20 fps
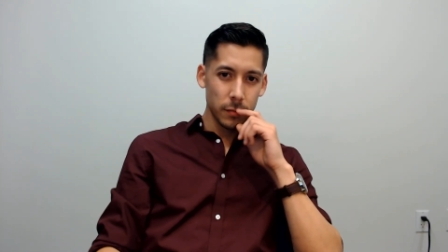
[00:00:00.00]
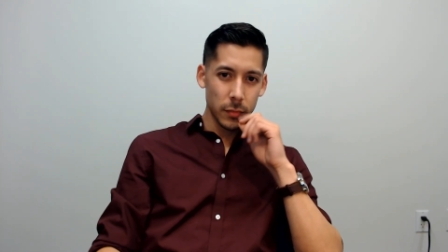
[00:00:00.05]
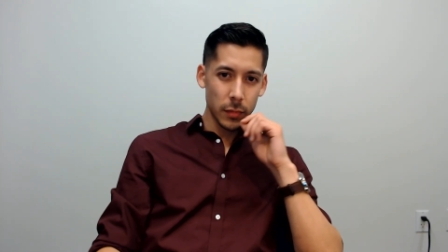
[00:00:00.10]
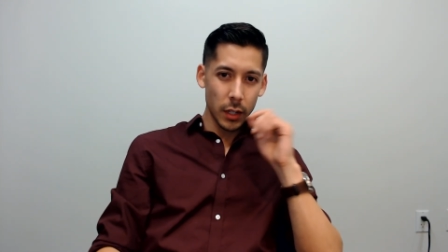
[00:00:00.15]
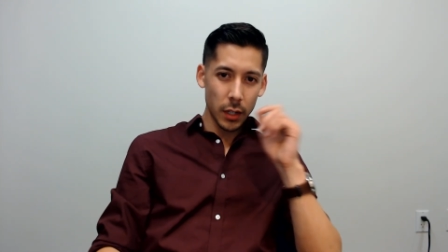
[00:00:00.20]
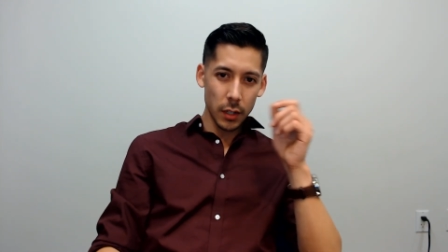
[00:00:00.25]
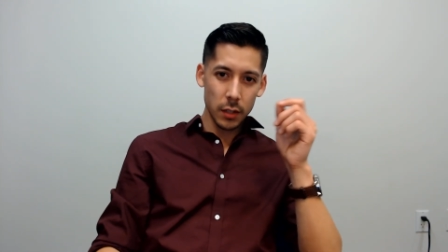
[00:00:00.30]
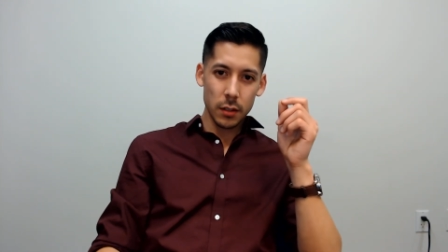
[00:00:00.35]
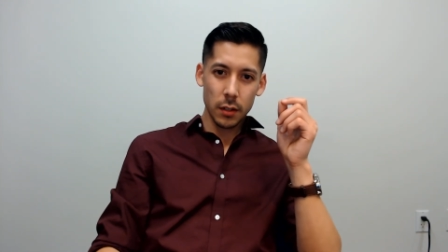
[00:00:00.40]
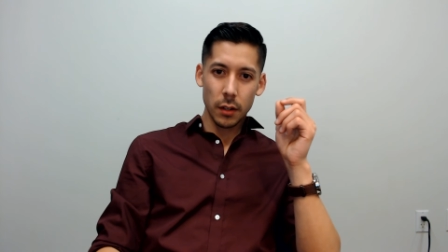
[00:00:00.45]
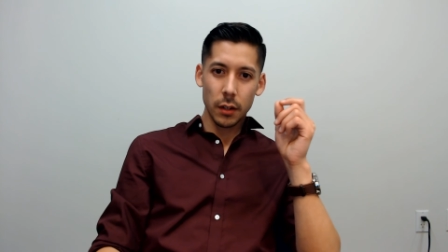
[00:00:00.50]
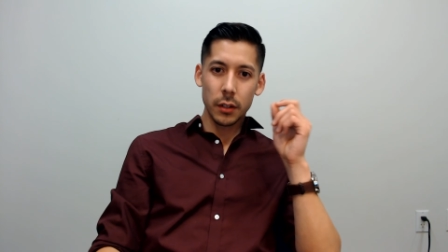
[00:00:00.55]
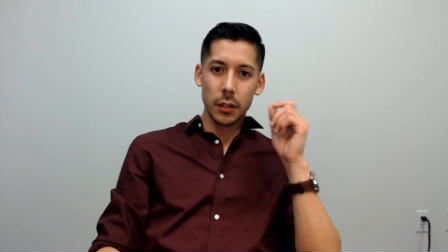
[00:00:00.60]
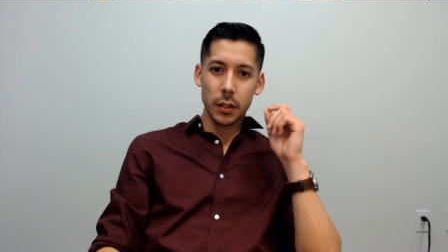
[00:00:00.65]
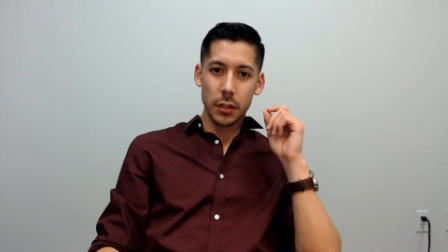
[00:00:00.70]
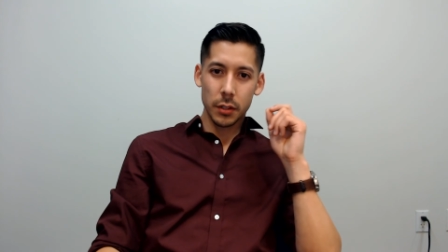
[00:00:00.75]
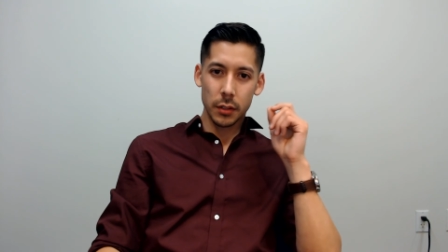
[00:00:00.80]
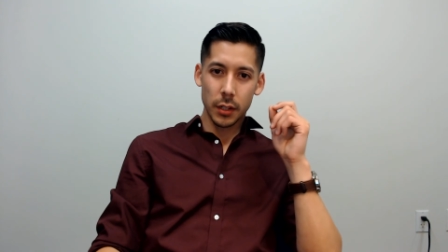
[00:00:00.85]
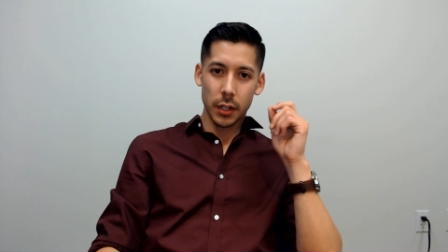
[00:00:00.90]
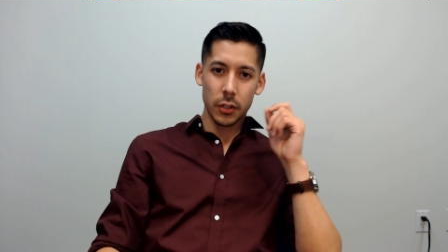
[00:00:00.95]
Is it a
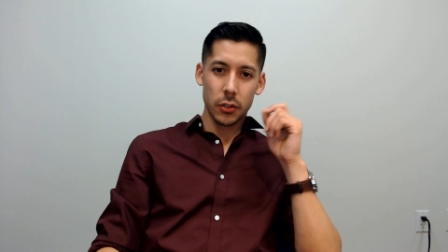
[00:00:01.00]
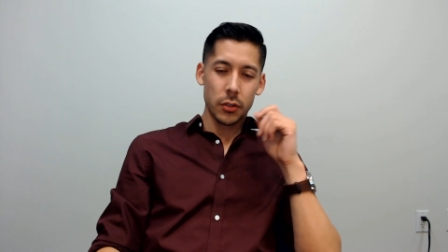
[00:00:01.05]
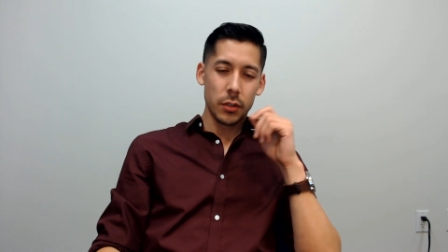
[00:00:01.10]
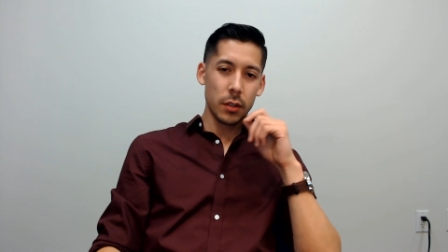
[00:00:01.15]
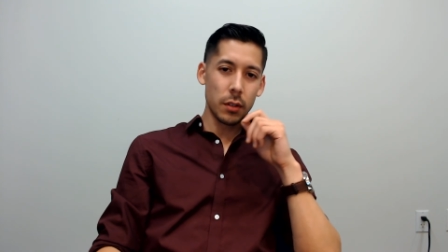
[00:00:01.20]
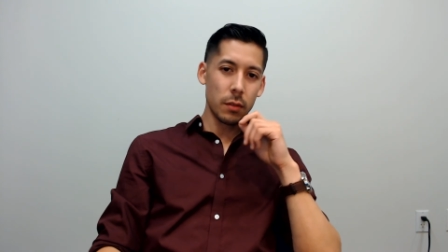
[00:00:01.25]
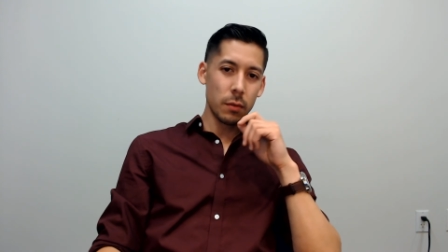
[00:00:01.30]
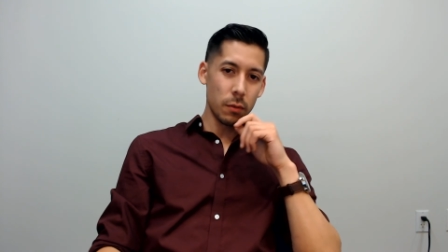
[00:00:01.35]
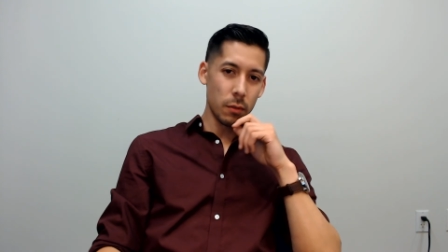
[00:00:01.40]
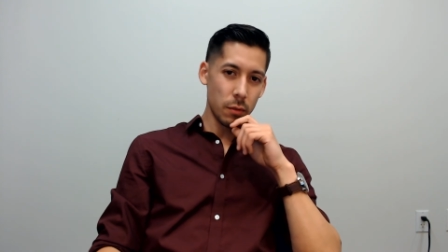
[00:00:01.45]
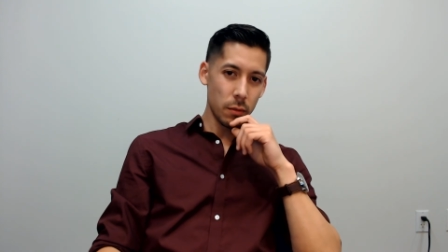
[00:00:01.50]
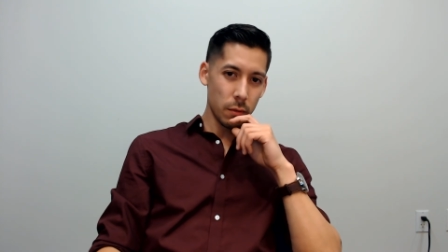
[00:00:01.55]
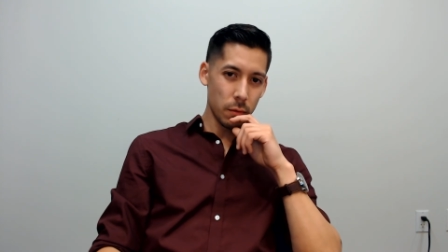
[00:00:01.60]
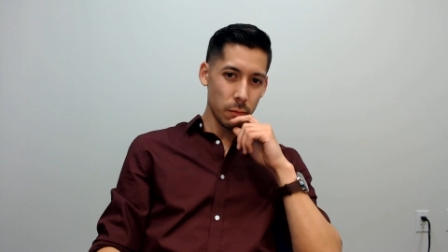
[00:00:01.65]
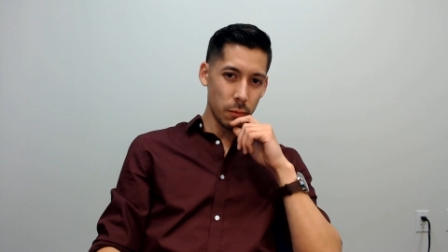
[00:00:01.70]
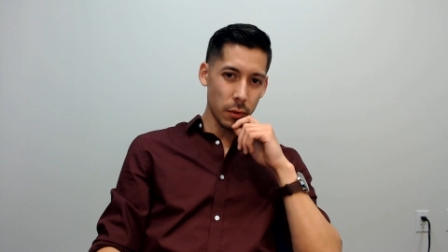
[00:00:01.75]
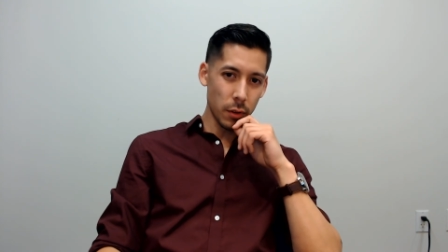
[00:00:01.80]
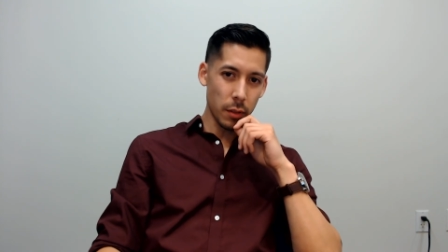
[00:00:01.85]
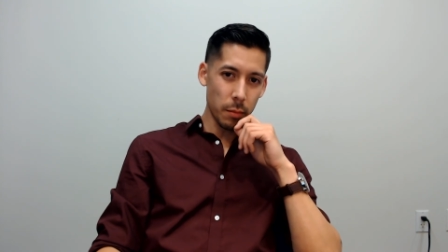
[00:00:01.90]
distinction worth